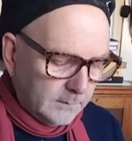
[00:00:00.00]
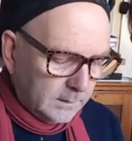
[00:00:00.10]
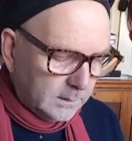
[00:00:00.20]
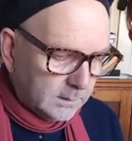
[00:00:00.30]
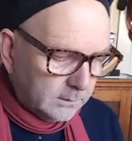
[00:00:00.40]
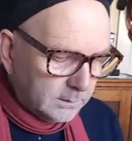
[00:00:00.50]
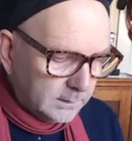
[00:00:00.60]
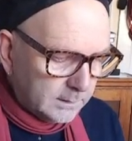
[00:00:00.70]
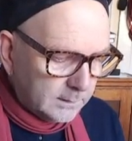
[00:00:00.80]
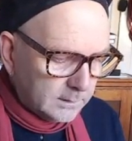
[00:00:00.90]
So
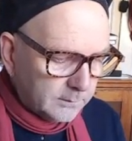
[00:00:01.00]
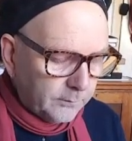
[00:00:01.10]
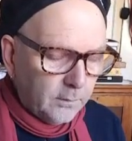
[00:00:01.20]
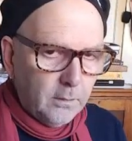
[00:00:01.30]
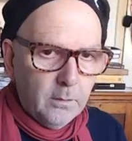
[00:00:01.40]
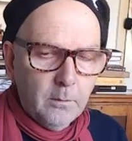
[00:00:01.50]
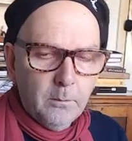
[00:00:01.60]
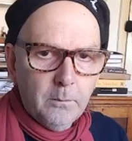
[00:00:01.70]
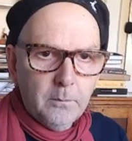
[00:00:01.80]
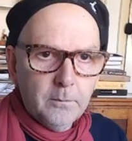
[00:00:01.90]
this is
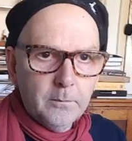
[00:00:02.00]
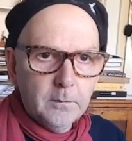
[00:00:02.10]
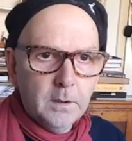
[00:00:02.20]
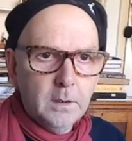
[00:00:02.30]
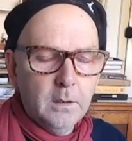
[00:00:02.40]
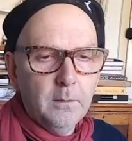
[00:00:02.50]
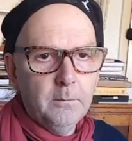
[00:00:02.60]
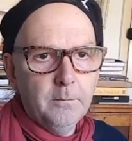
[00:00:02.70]
from a